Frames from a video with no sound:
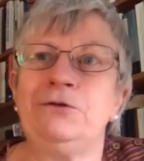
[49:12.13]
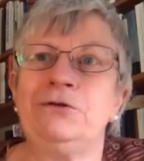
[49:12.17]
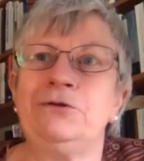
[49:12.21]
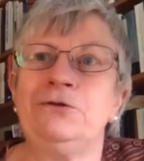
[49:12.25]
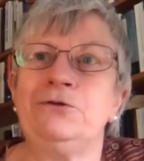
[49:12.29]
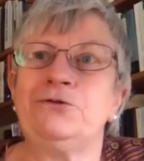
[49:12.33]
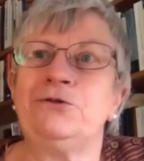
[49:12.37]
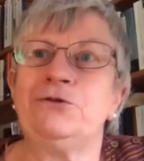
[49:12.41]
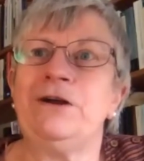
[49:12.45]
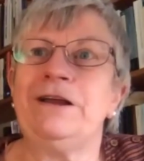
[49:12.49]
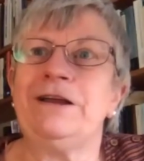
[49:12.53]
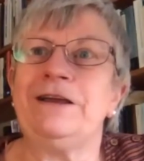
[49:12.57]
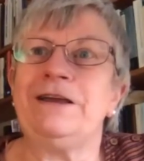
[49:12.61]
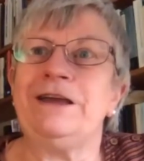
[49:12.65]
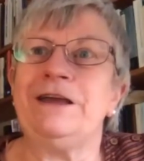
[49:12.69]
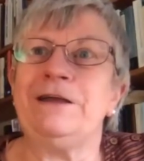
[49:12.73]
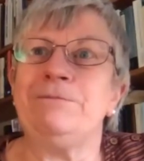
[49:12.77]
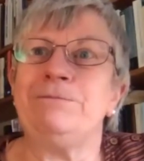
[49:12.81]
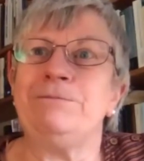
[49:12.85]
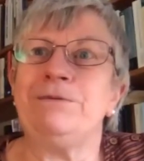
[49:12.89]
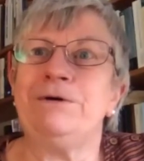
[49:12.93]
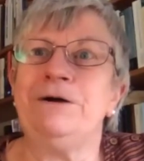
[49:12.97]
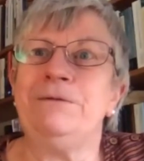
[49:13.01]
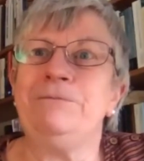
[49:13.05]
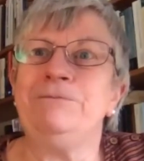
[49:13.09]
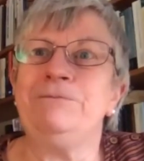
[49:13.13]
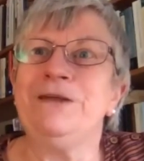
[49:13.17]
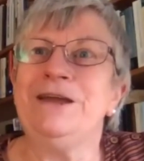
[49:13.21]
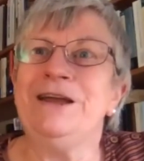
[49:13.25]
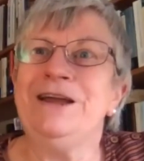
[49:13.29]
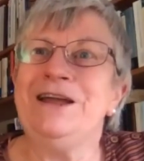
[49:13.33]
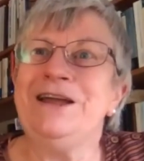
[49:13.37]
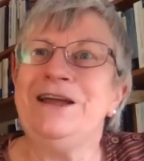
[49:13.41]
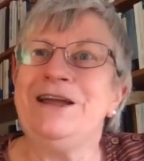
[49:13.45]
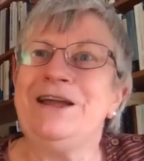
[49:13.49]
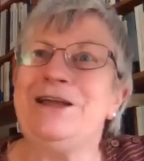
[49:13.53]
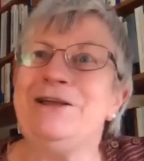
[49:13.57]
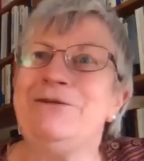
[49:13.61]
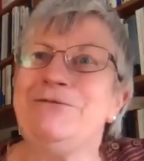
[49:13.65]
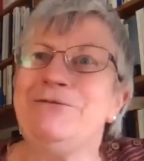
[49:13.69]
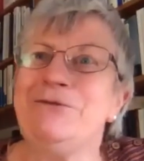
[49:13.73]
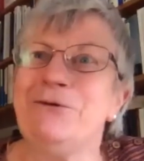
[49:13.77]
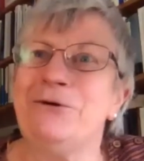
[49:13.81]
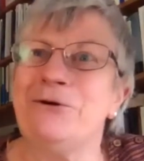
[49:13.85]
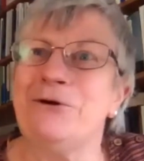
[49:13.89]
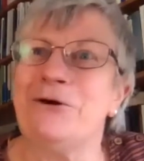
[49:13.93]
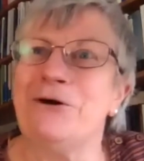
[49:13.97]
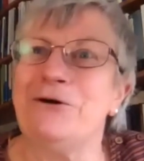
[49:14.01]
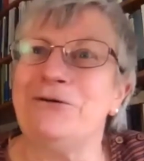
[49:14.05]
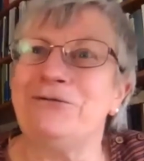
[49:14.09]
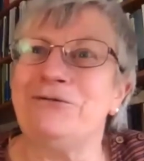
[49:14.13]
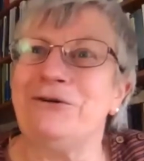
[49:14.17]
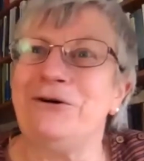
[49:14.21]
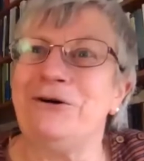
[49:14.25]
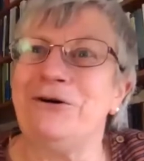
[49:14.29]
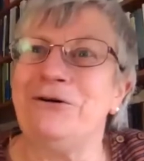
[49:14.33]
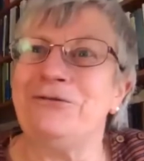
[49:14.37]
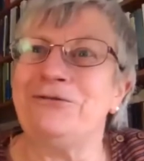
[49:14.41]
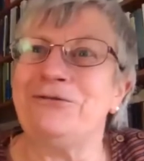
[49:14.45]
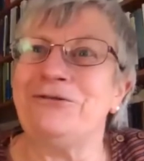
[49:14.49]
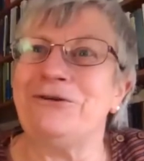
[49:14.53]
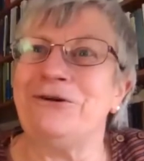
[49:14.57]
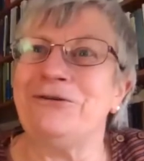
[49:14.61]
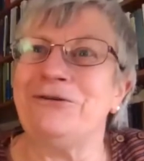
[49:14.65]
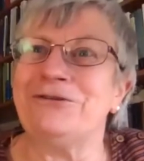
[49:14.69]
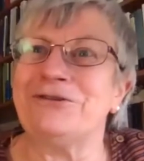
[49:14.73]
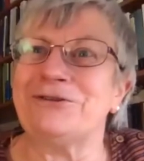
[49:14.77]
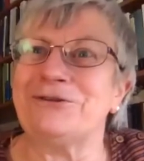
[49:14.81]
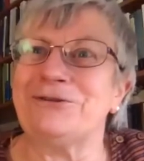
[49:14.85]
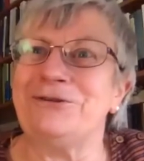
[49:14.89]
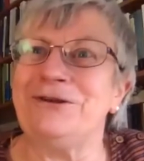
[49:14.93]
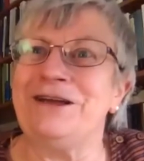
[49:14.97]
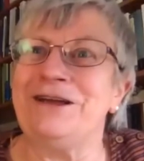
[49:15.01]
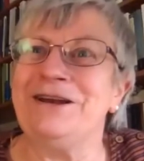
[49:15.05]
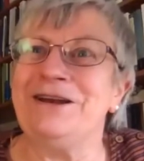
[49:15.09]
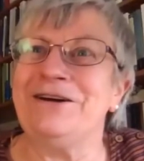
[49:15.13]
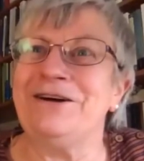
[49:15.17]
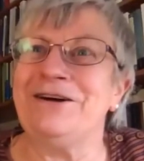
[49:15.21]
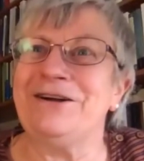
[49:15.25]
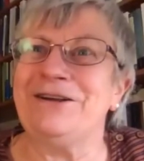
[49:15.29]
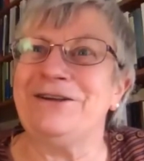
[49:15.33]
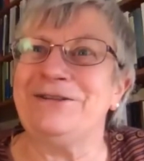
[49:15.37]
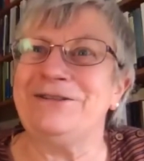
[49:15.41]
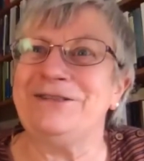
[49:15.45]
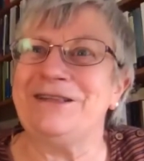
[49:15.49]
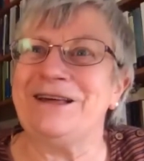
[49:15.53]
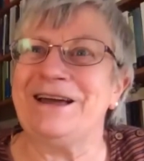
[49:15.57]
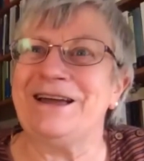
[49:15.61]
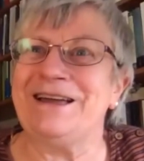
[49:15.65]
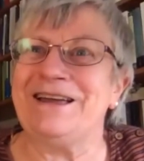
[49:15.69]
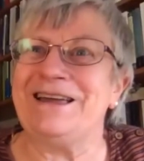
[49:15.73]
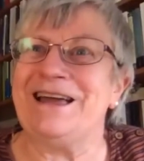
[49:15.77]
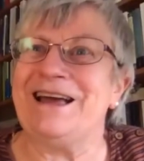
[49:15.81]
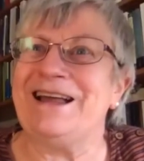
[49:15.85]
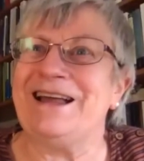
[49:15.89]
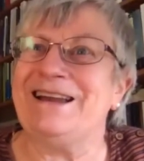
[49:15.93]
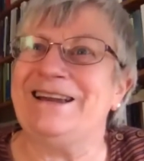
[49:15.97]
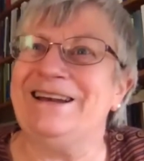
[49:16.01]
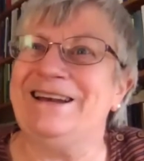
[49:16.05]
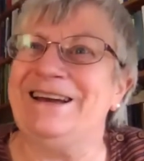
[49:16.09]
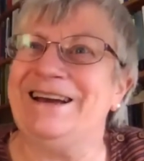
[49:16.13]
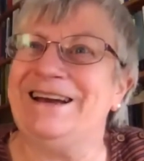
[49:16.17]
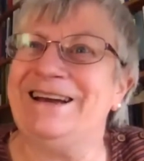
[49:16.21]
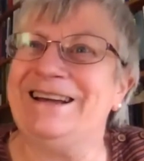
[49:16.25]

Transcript: You're trying to keep Ivor off screen, are you there, Jelena?